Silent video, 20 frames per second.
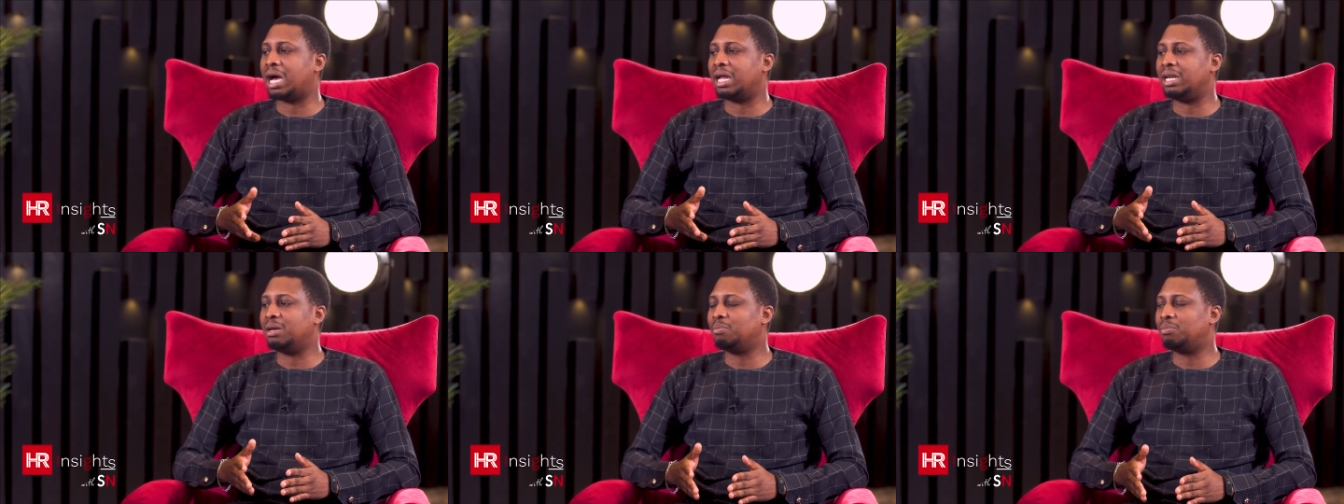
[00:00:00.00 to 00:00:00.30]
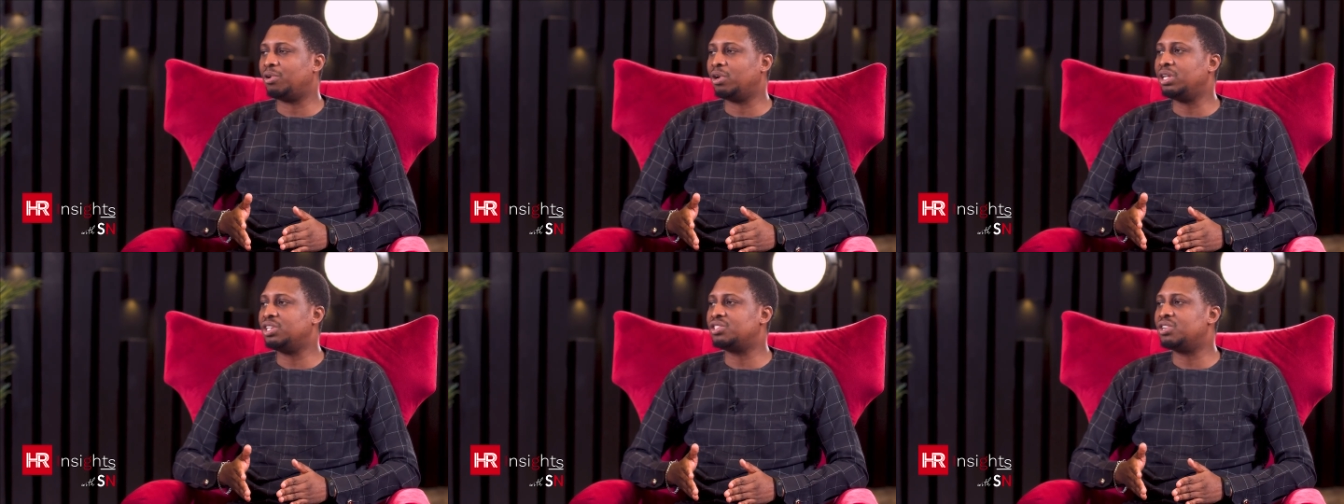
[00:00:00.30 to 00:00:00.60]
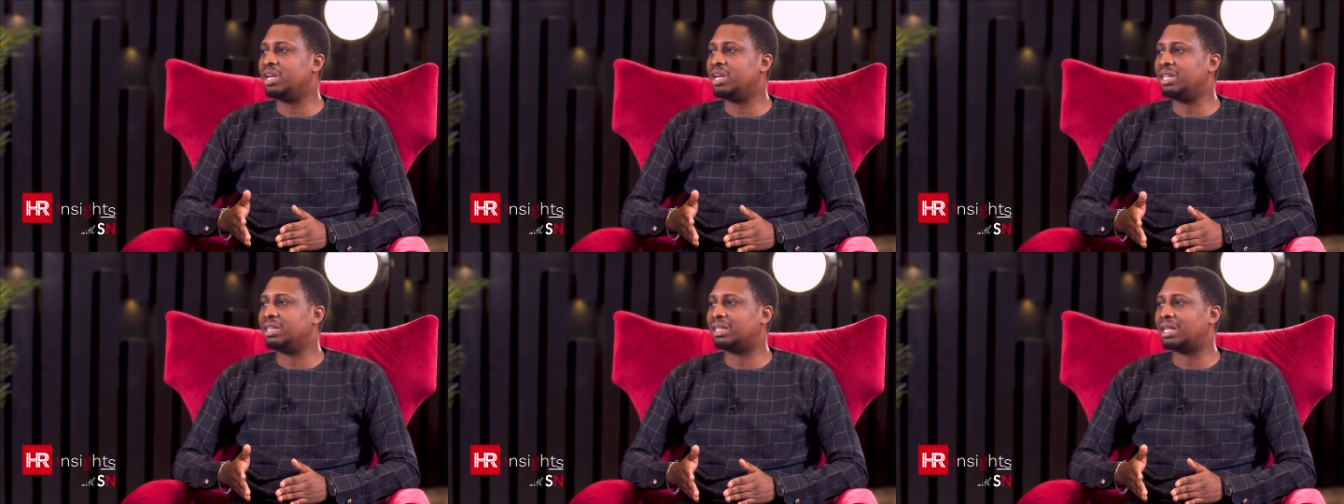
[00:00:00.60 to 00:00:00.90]
an employee
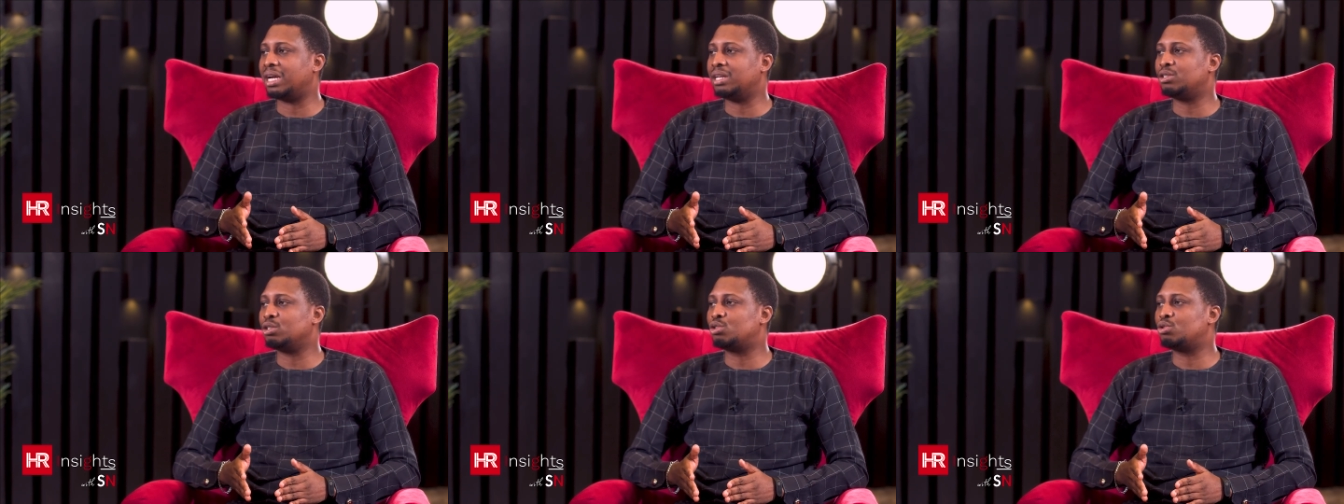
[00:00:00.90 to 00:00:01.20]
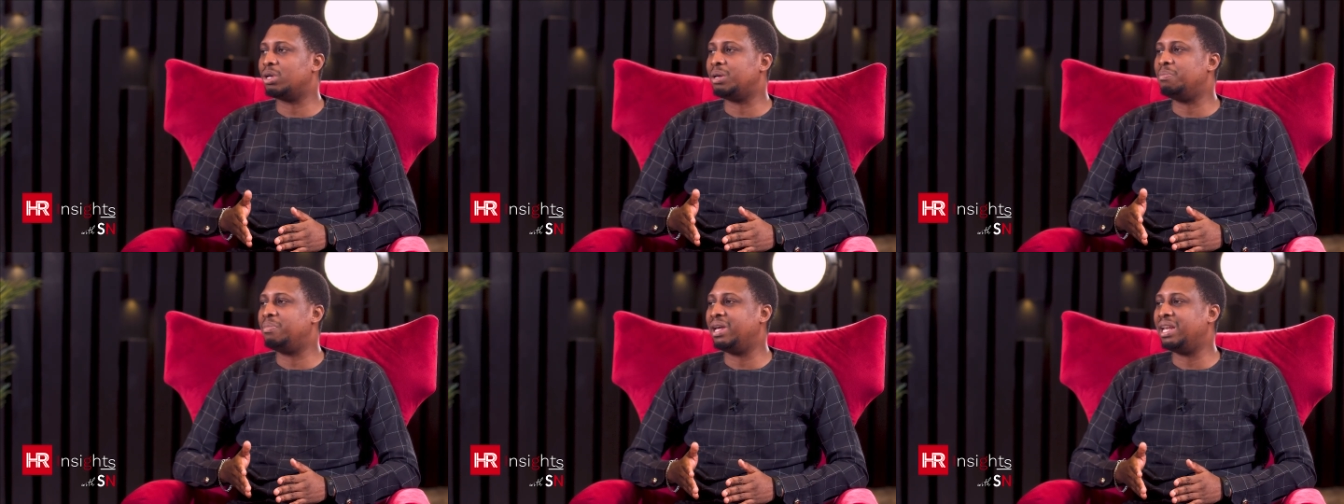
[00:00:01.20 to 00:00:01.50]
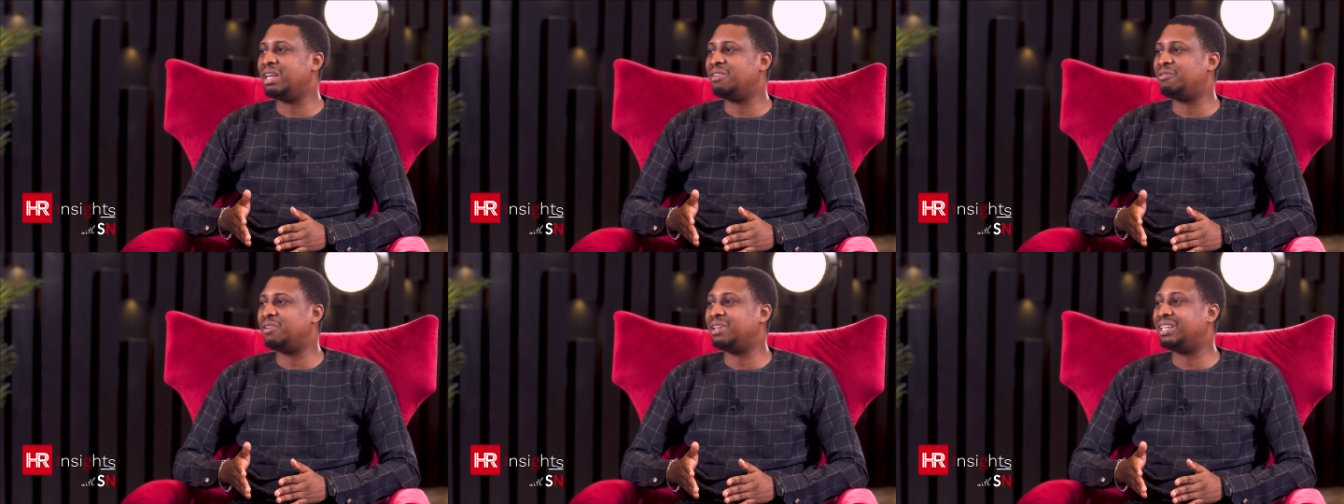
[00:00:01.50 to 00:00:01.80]
is not entitled to a
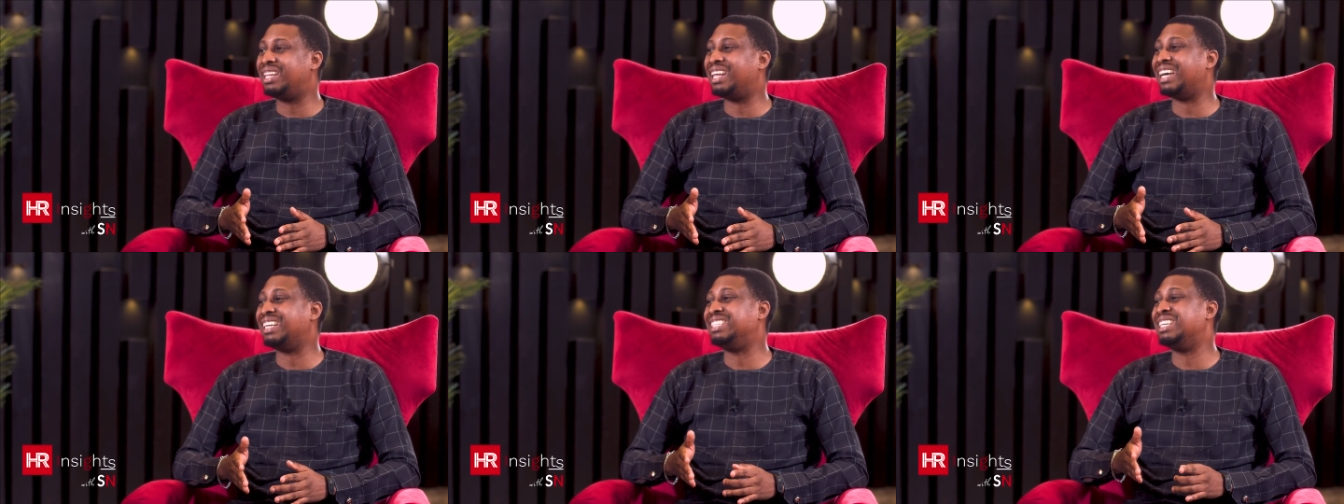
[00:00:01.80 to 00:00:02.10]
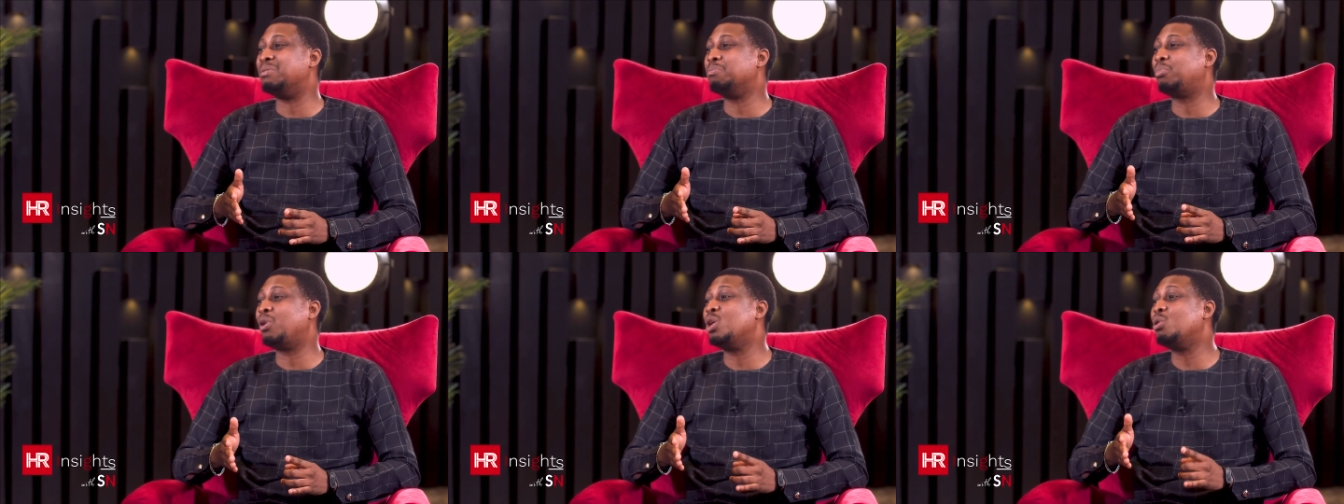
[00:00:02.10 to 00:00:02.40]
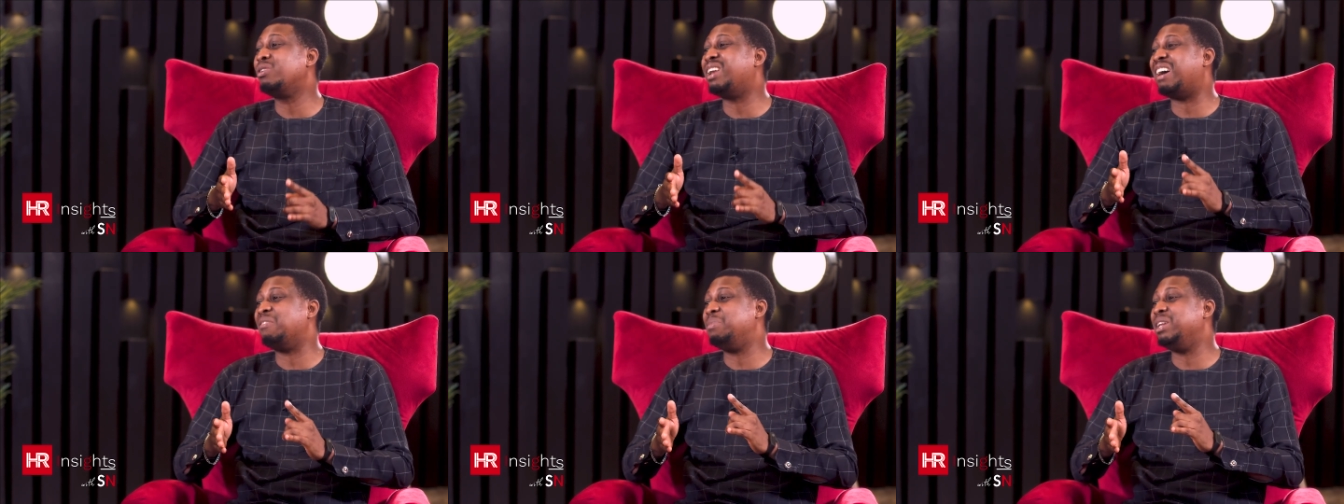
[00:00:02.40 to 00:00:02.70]
benefit that the
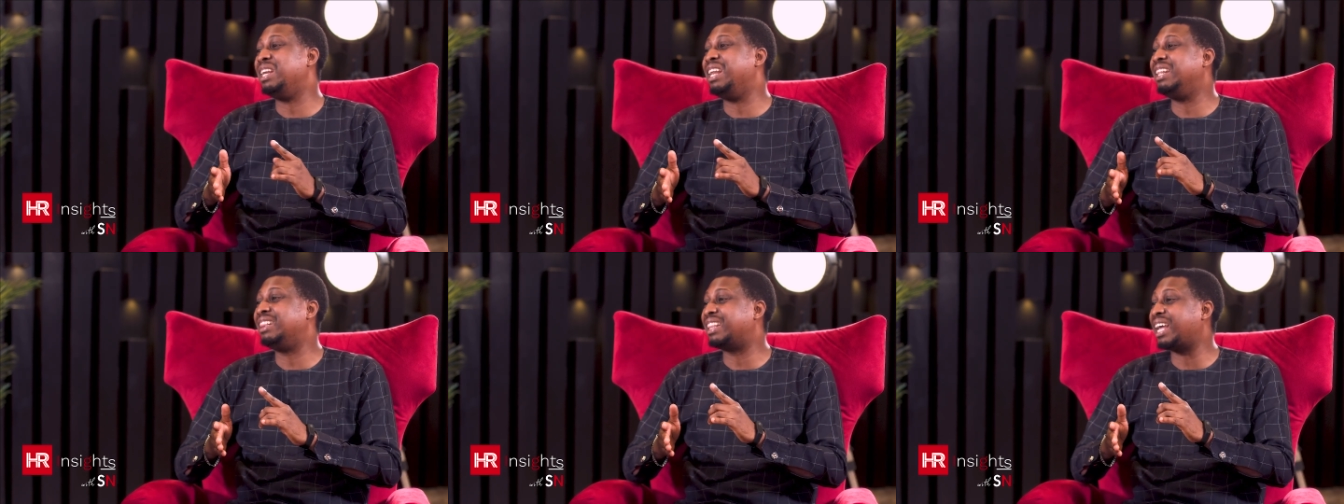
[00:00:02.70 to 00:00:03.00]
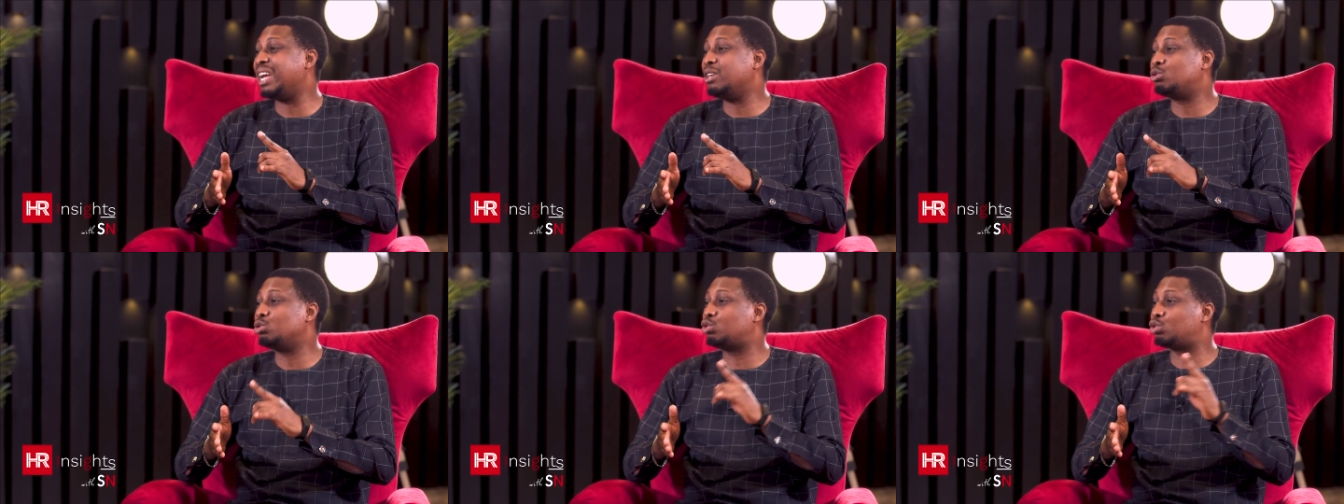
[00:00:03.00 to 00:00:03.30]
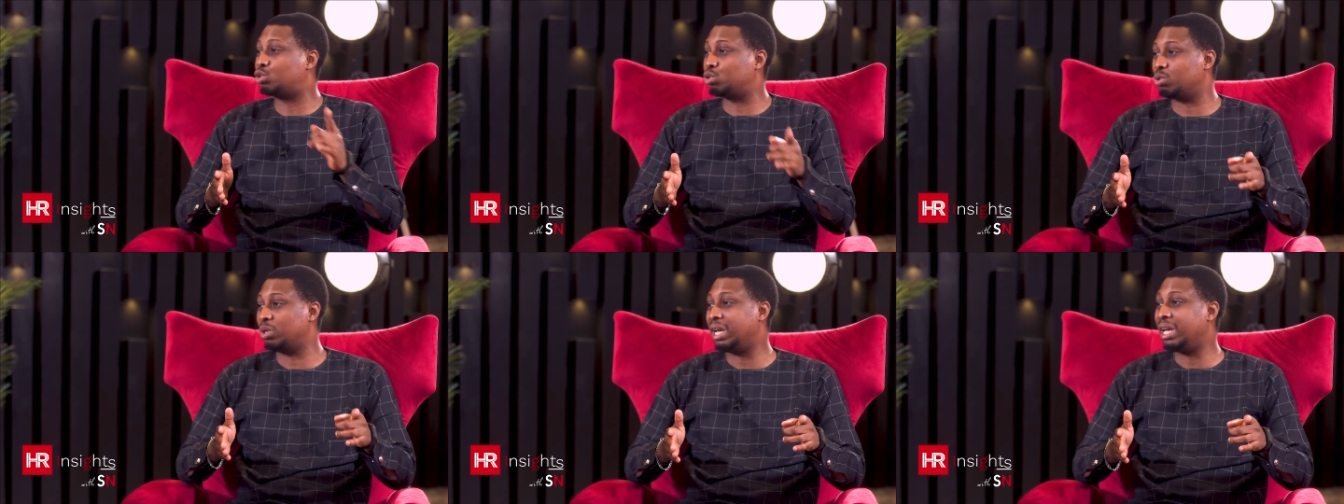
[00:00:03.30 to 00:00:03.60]
employee would have been
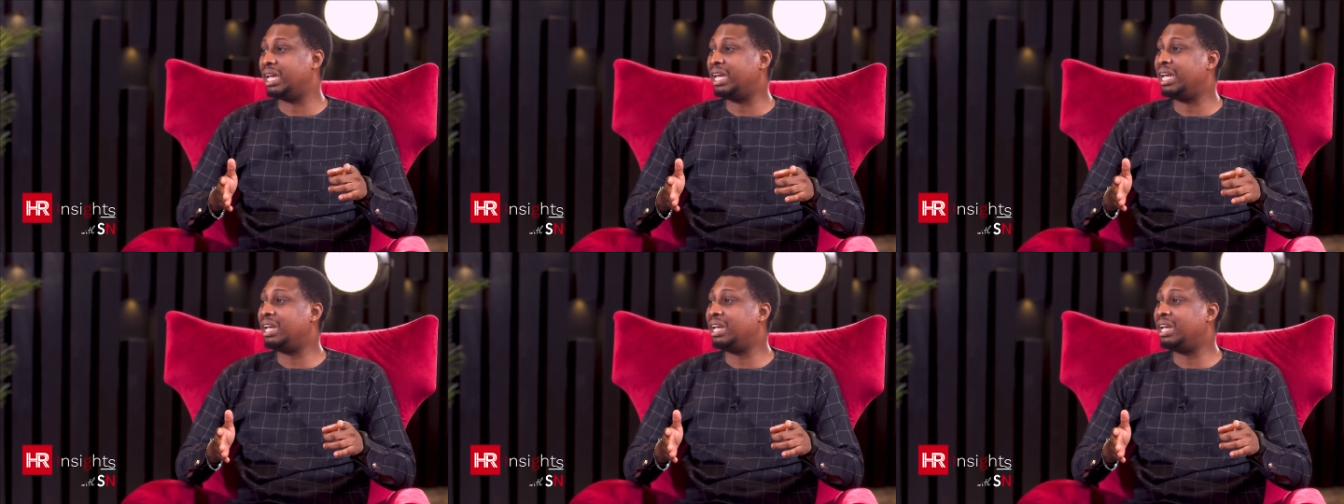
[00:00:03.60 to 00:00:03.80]
entitled to